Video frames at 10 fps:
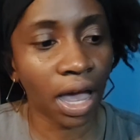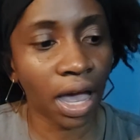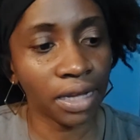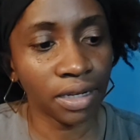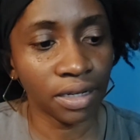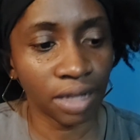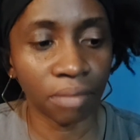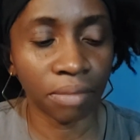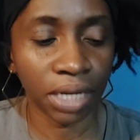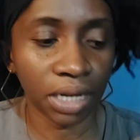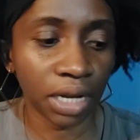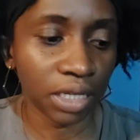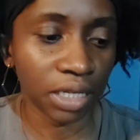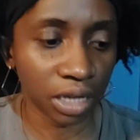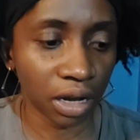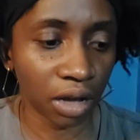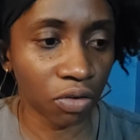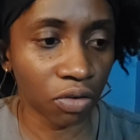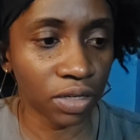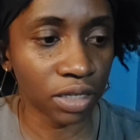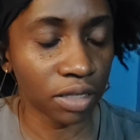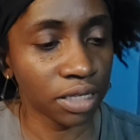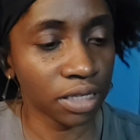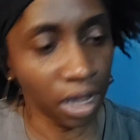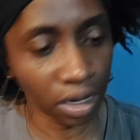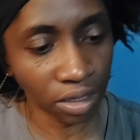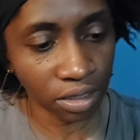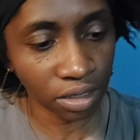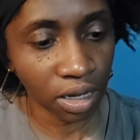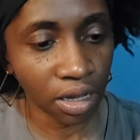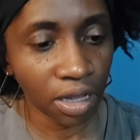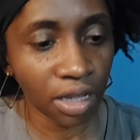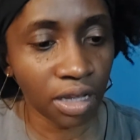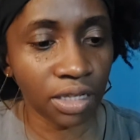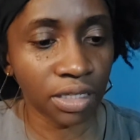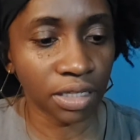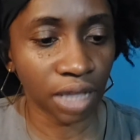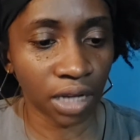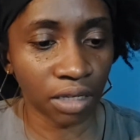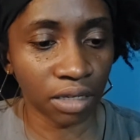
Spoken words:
I could say the main idea of this text is that